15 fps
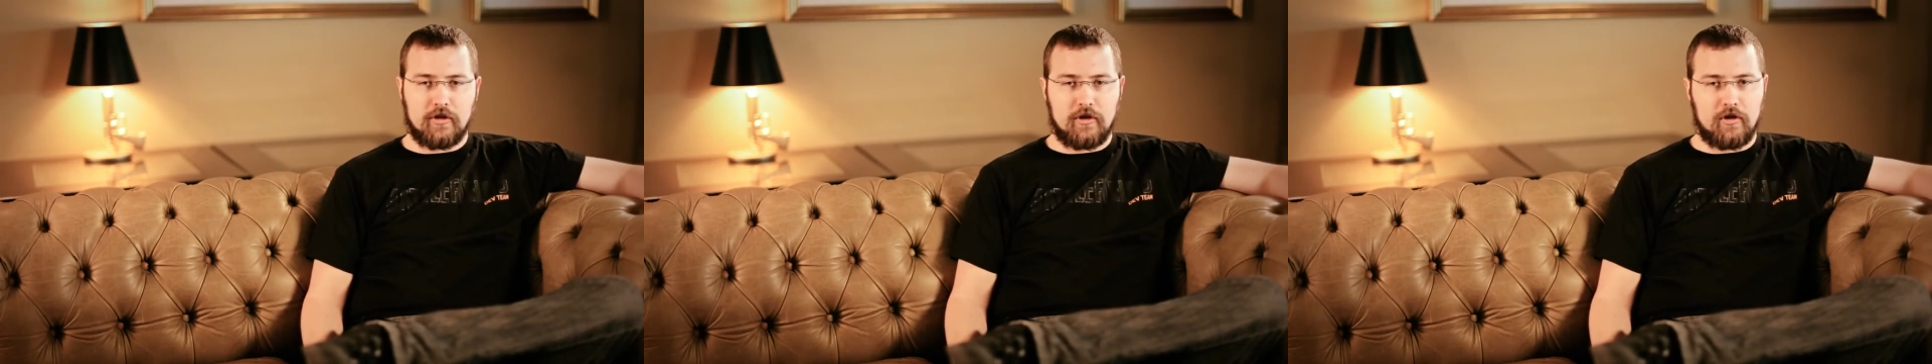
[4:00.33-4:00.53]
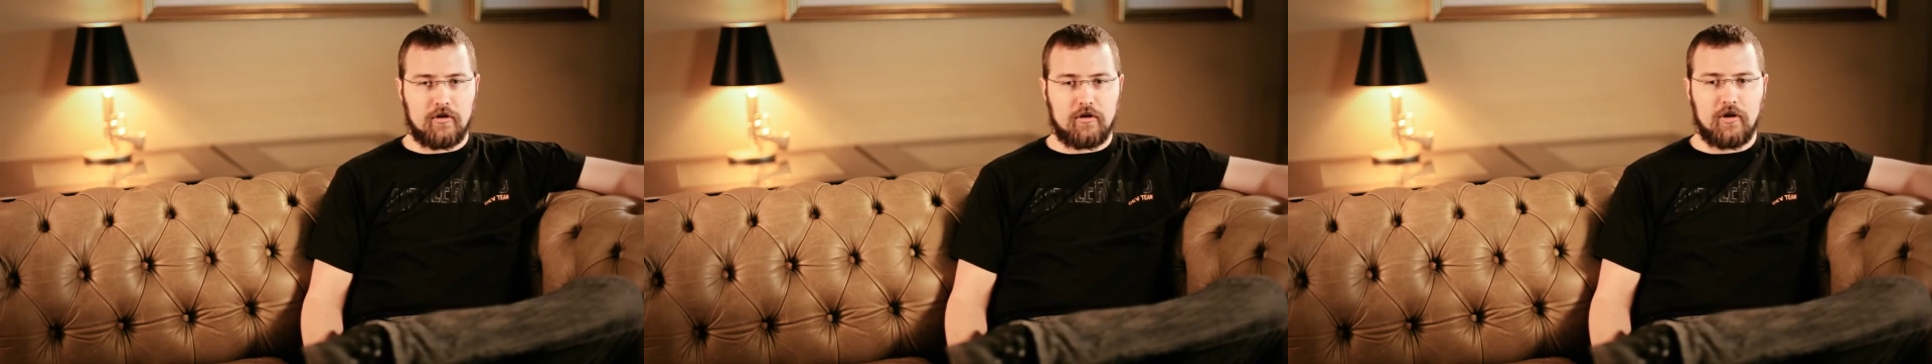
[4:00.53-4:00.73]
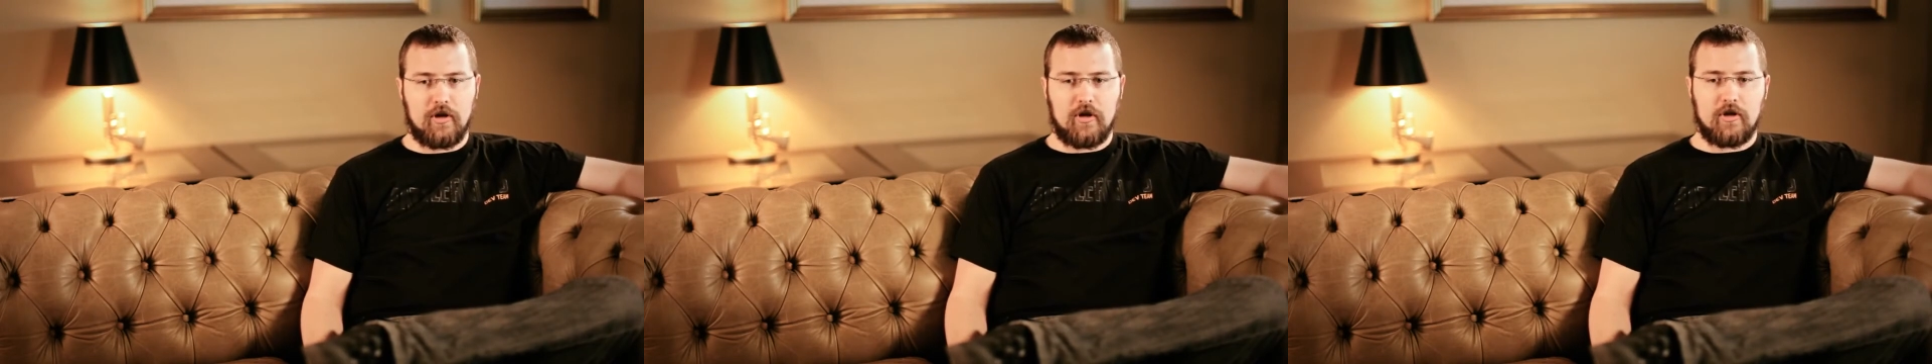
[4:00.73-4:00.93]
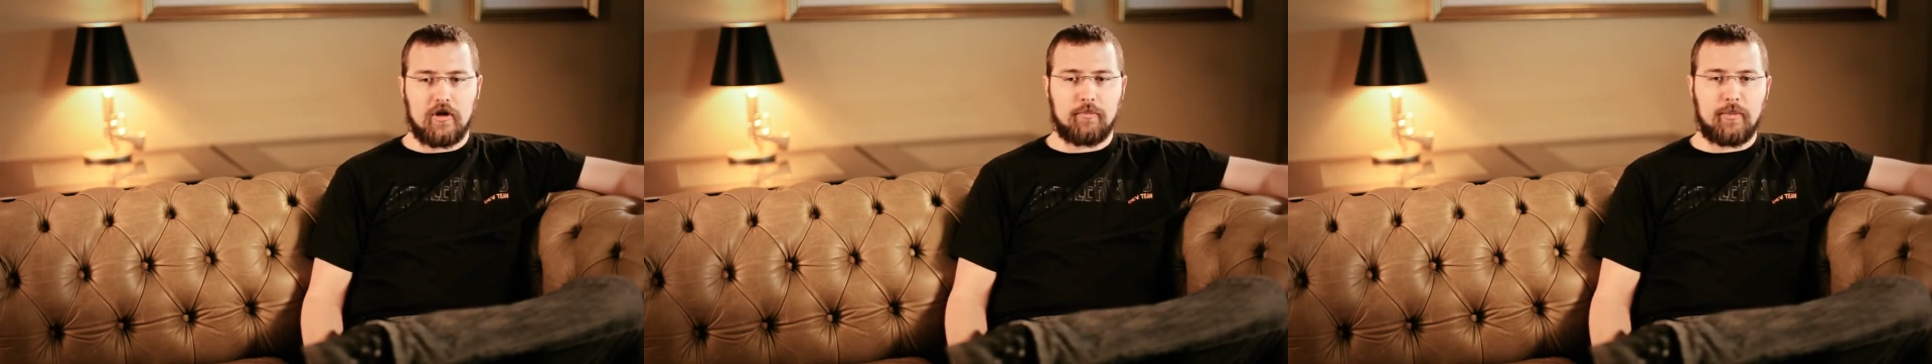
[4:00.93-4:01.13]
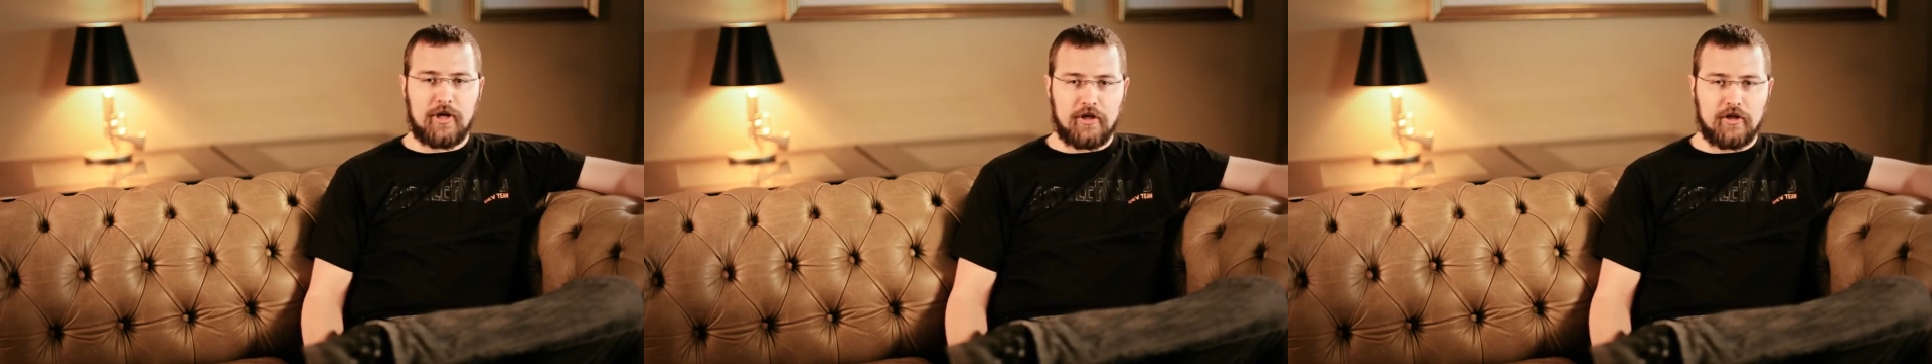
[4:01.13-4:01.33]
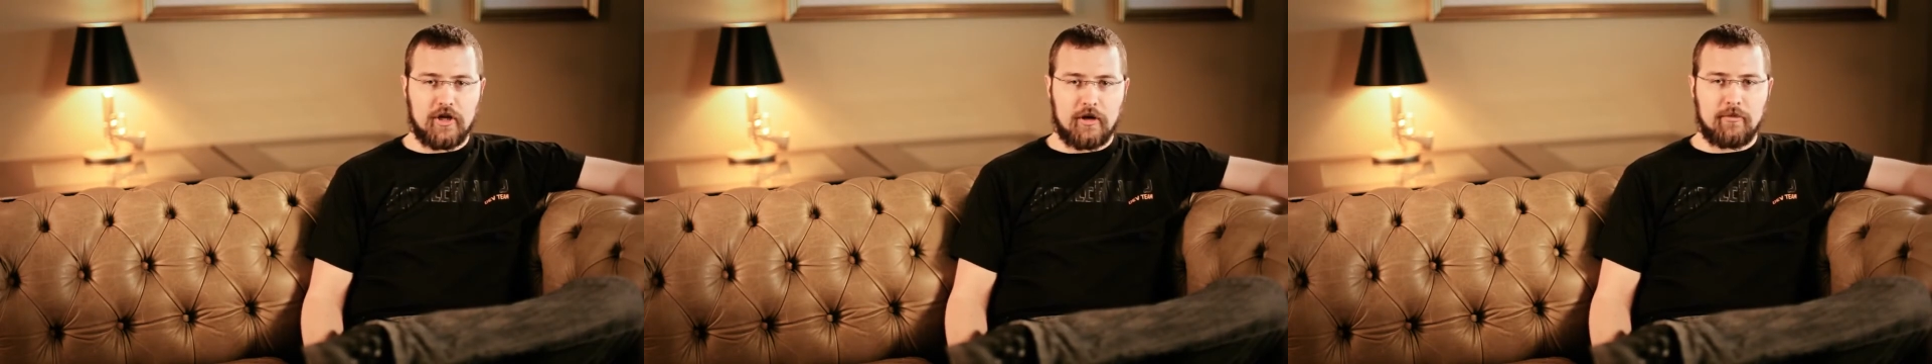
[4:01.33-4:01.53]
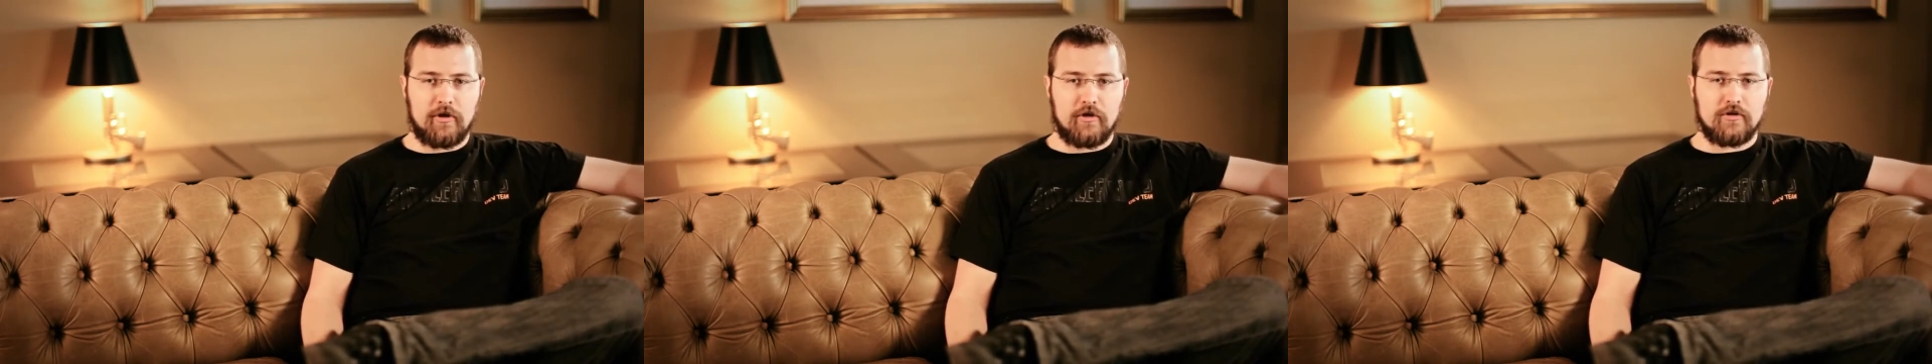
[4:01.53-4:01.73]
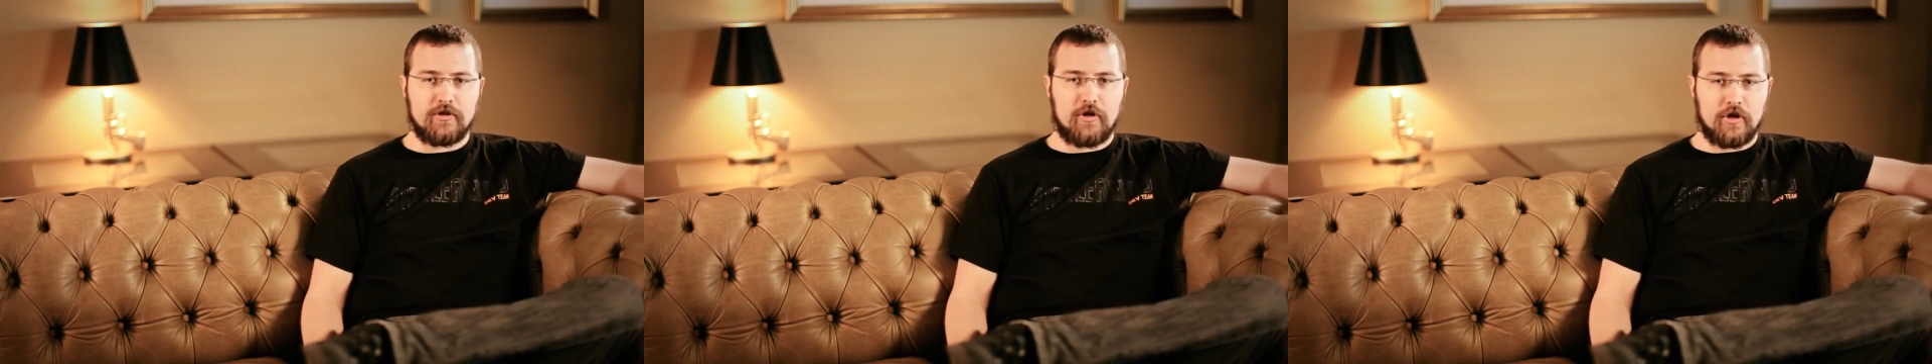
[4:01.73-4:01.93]
uh, our
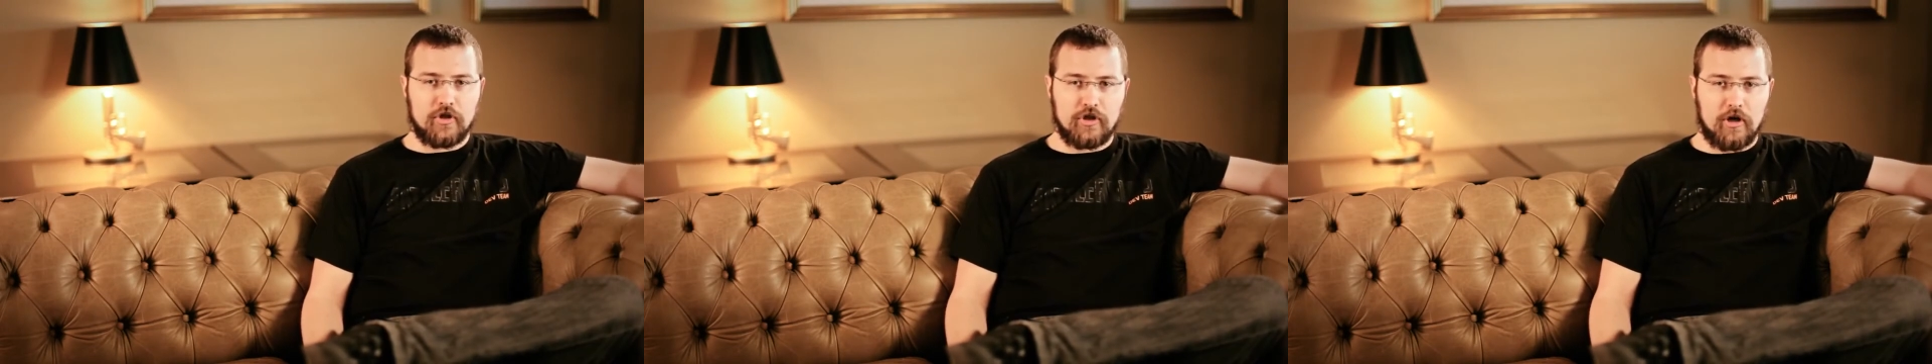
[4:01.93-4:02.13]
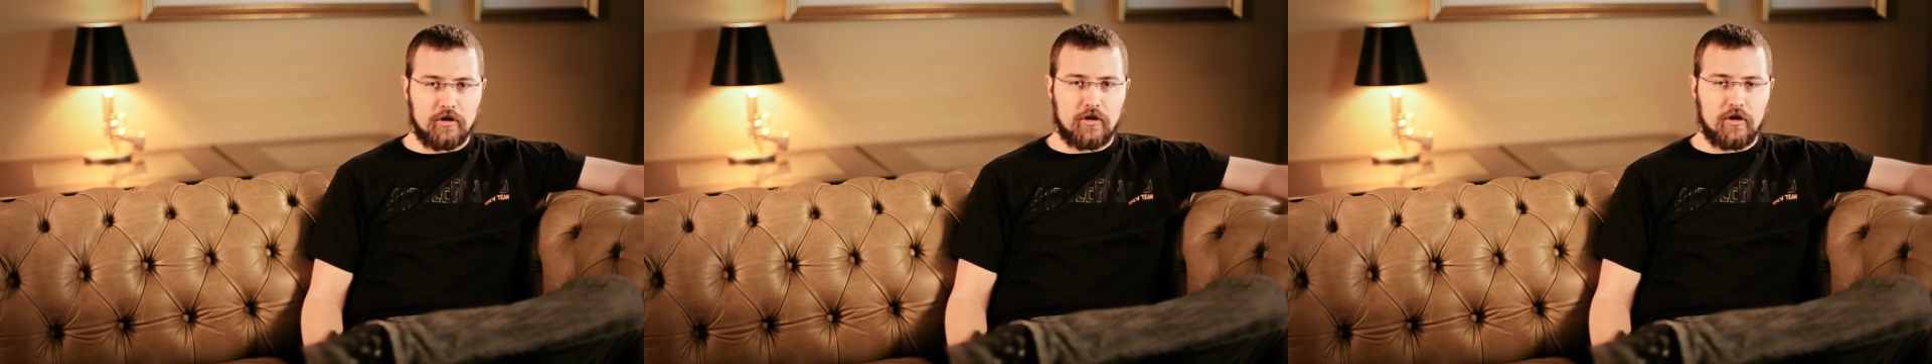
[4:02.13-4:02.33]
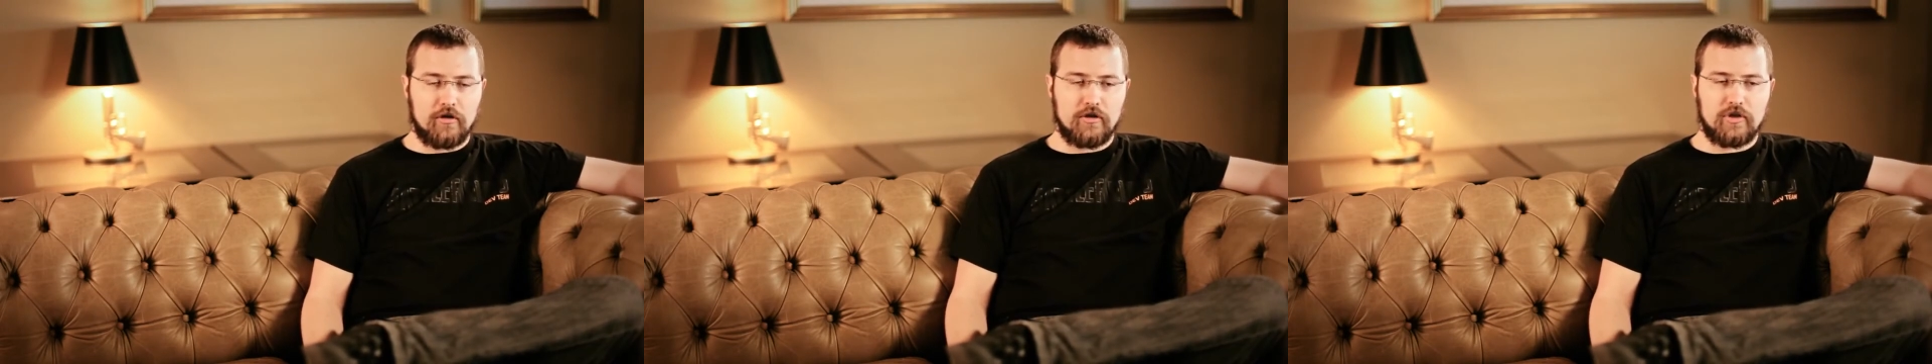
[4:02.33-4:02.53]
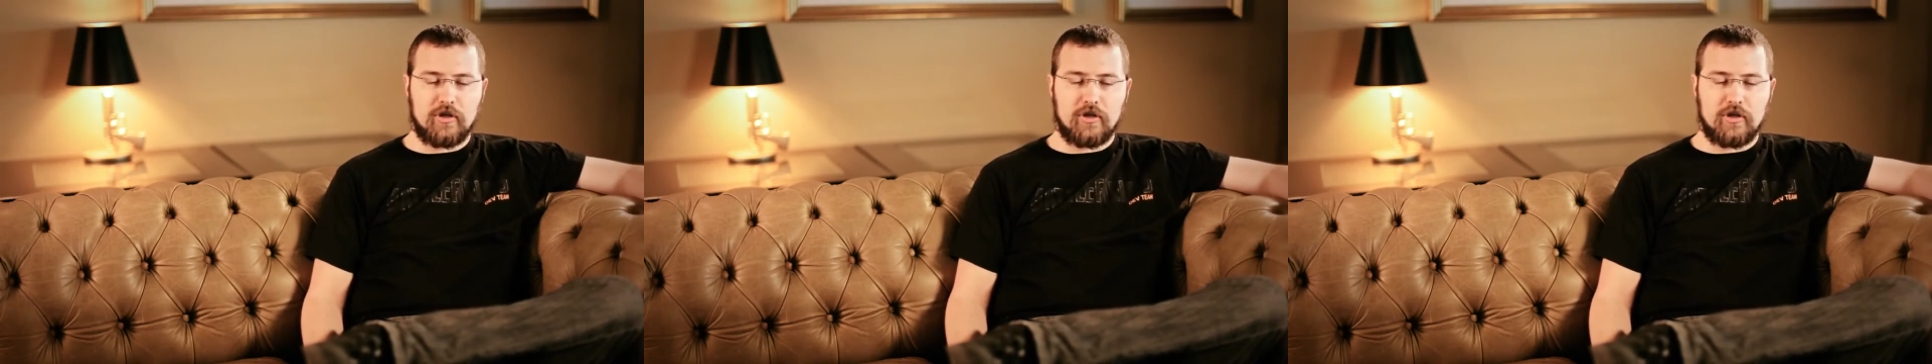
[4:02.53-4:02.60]
PDWs, our shotguns.